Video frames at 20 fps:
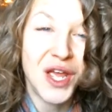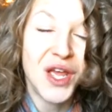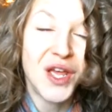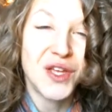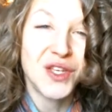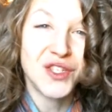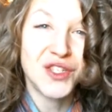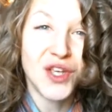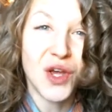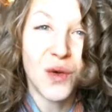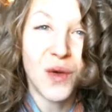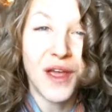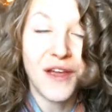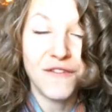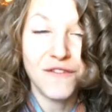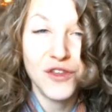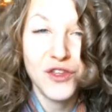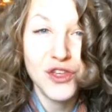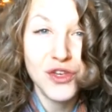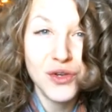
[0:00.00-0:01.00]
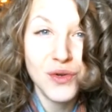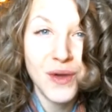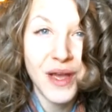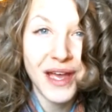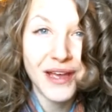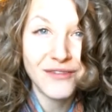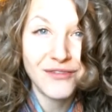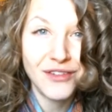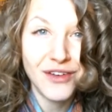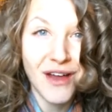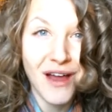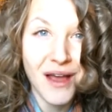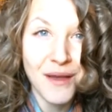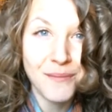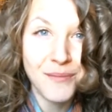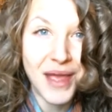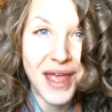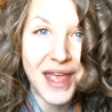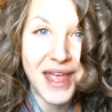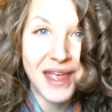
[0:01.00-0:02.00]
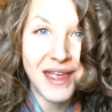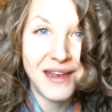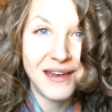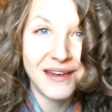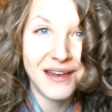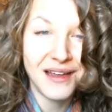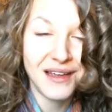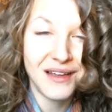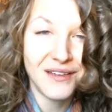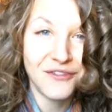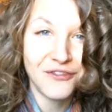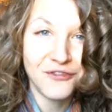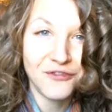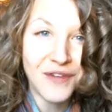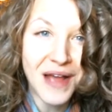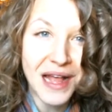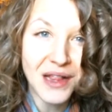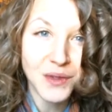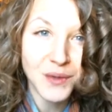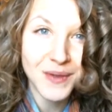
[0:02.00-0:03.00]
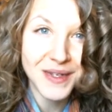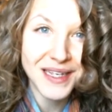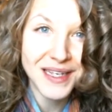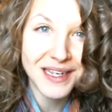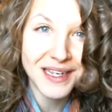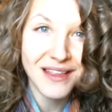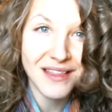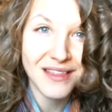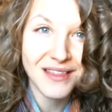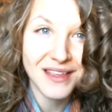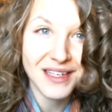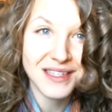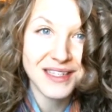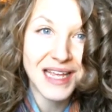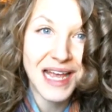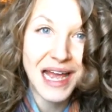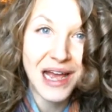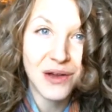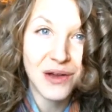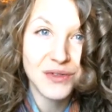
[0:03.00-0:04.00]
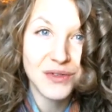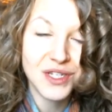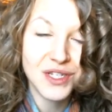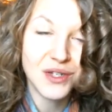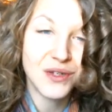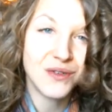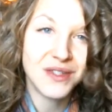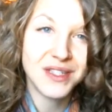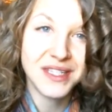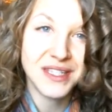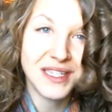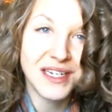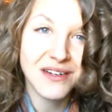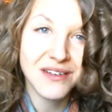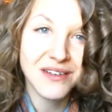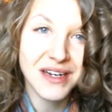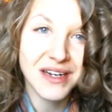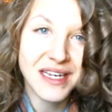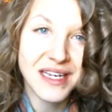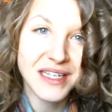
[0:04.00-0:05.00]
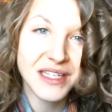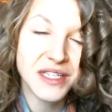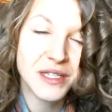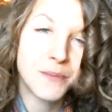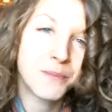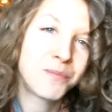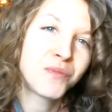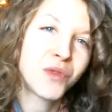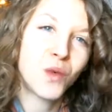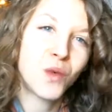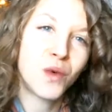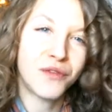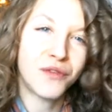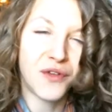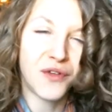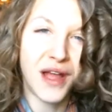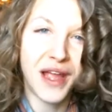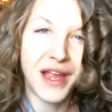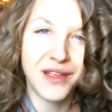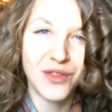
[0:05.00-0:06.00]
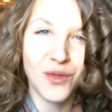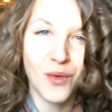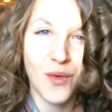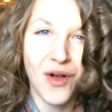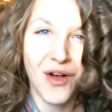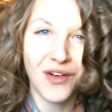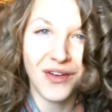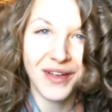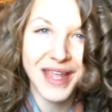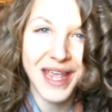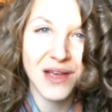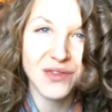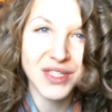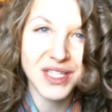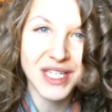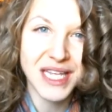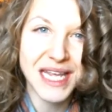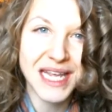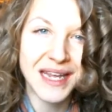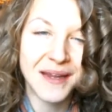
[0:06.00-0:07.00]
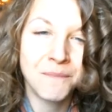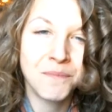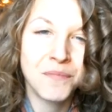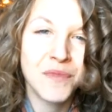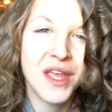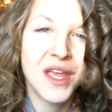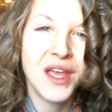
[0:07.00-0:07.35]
So if you have not been following this how to series with Fly on the Wall Counseling,